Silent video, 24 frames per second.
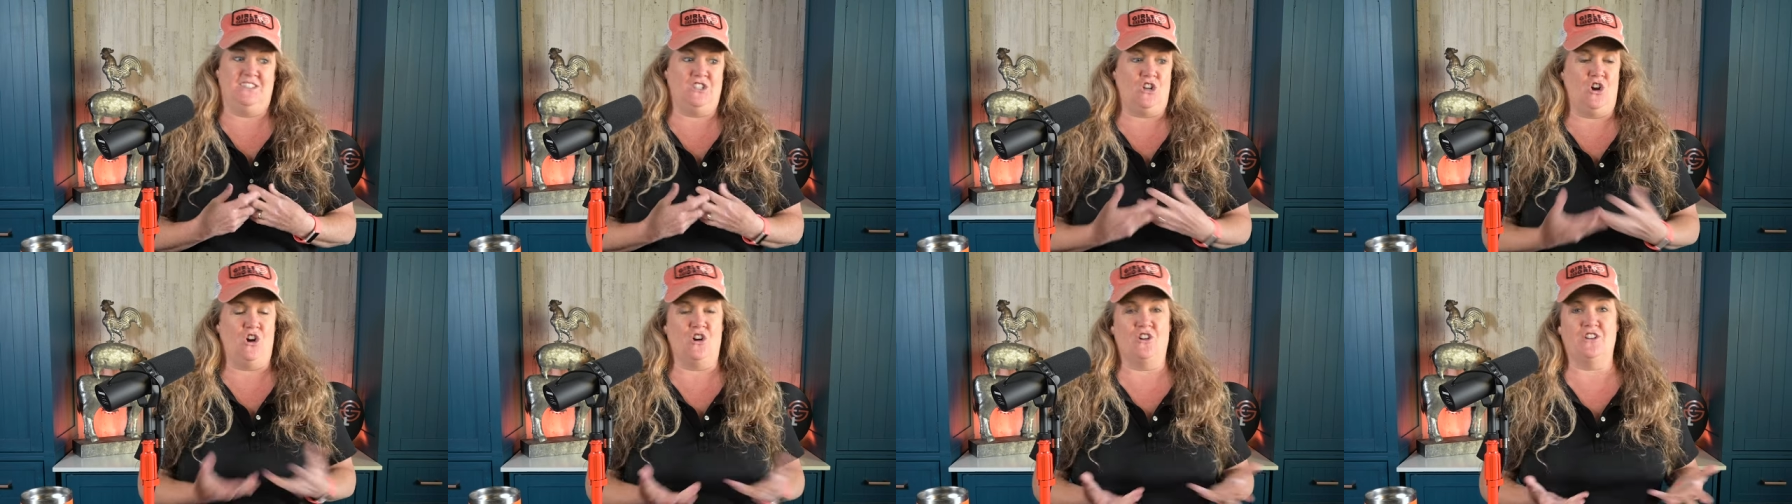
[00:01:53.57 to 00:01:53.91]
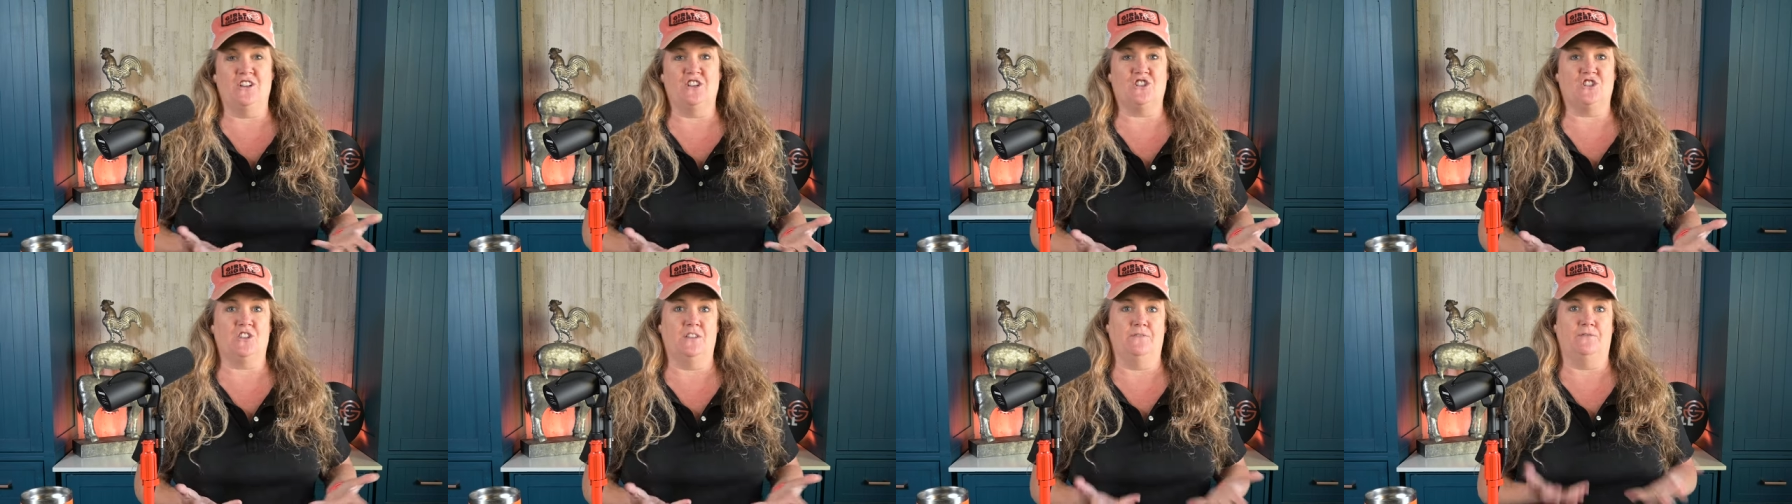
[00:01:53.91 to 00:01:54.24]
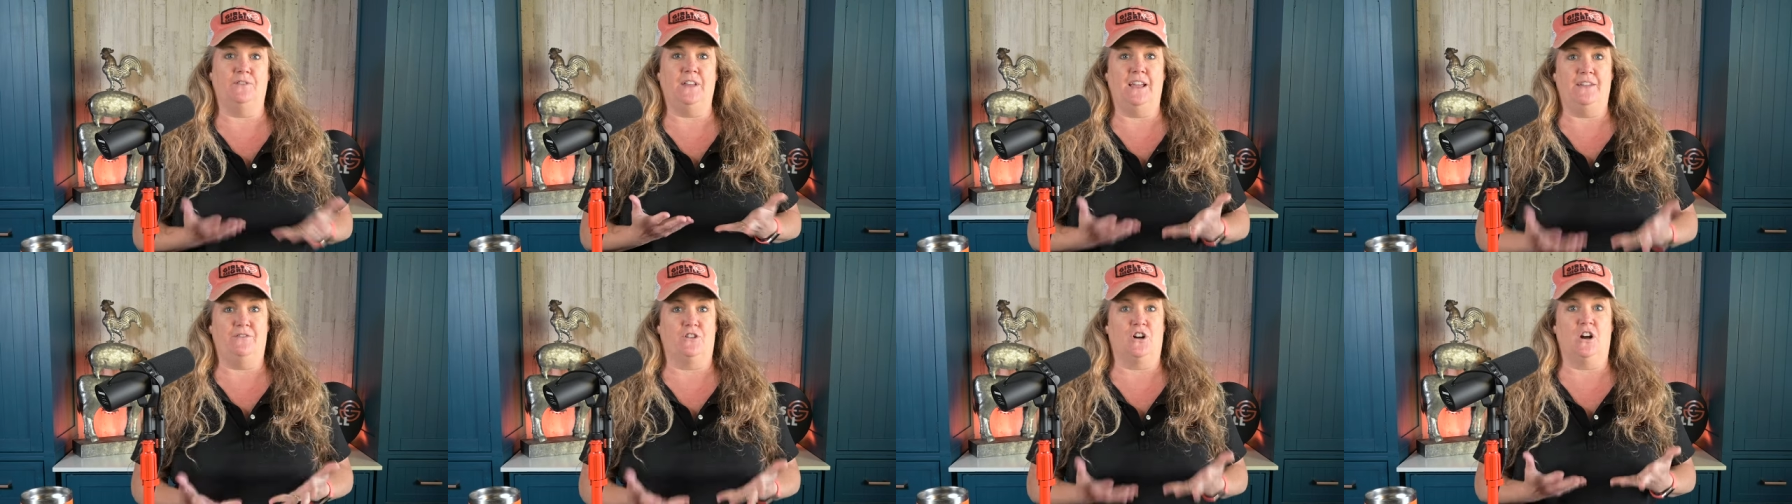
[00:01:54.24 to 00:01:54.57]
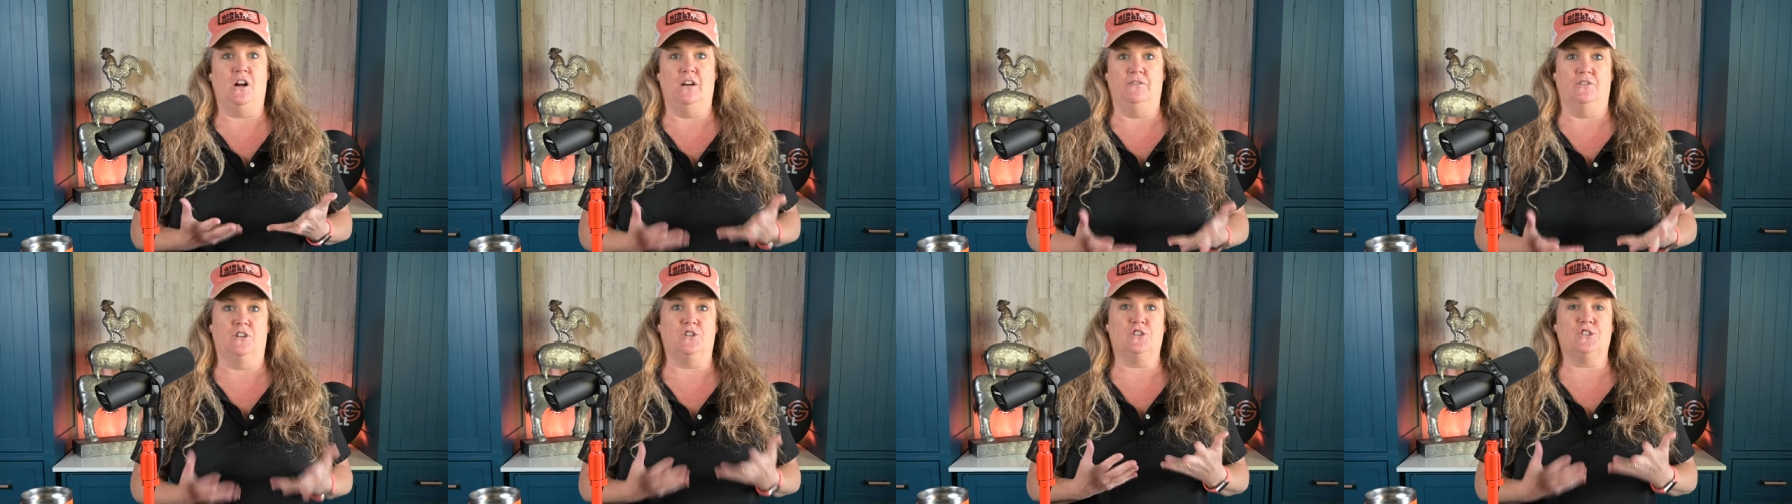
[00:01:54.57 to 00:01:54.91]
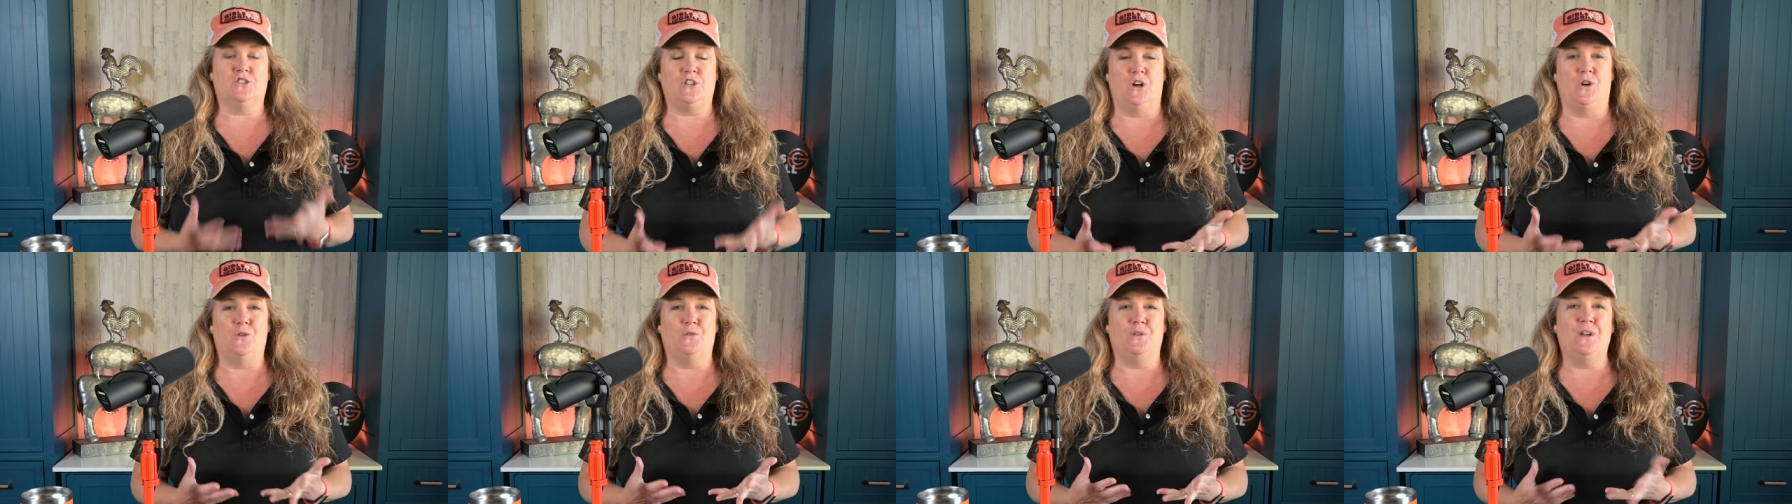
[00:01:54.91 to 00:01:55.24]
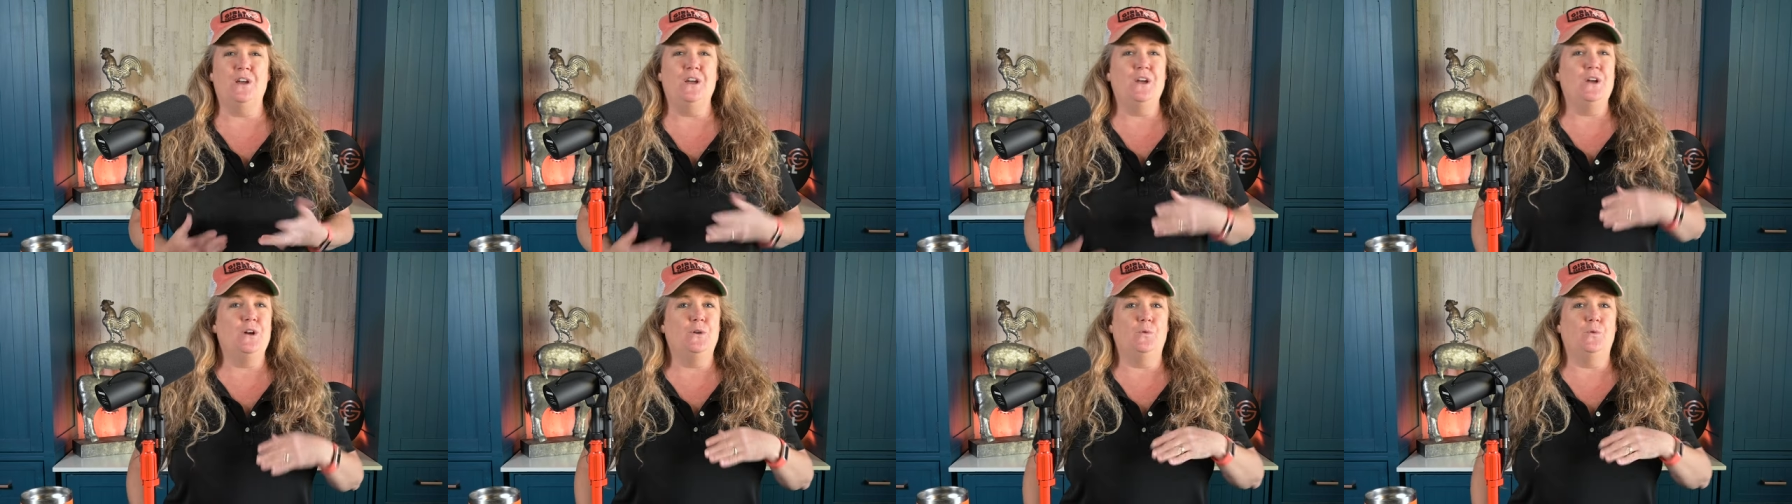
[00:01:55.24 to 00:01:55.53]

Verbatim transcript: tarnish the flavor of your stone,